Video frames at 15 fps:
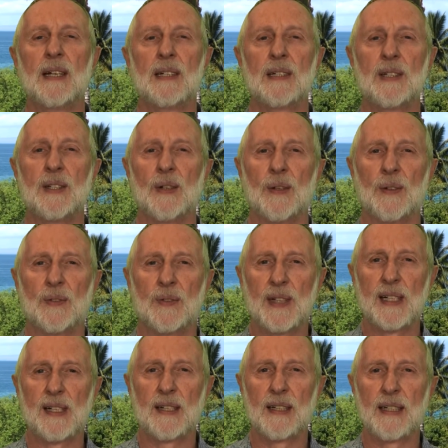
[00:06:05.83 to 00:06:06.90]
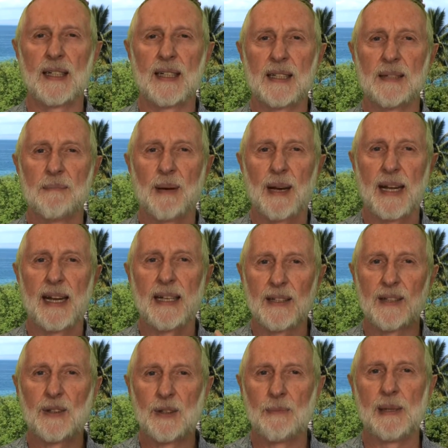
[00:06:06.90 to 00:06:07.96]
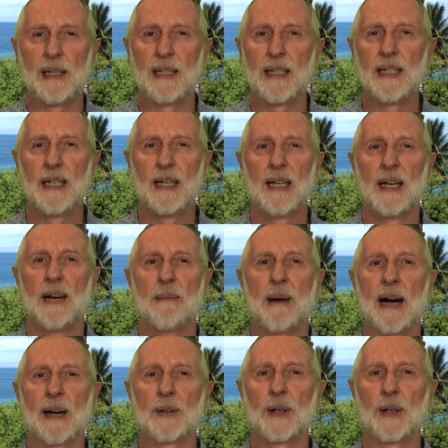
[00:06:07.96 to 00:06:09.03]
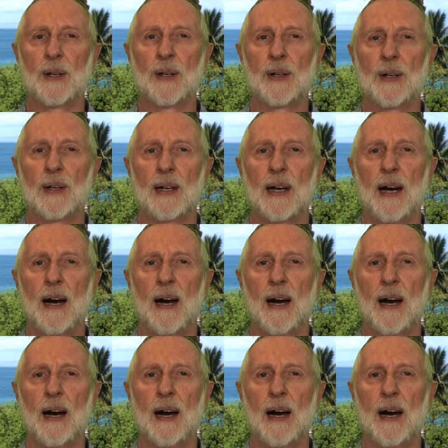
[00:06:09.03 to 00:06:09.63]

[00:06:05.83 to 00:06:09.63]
She originally complained to me about her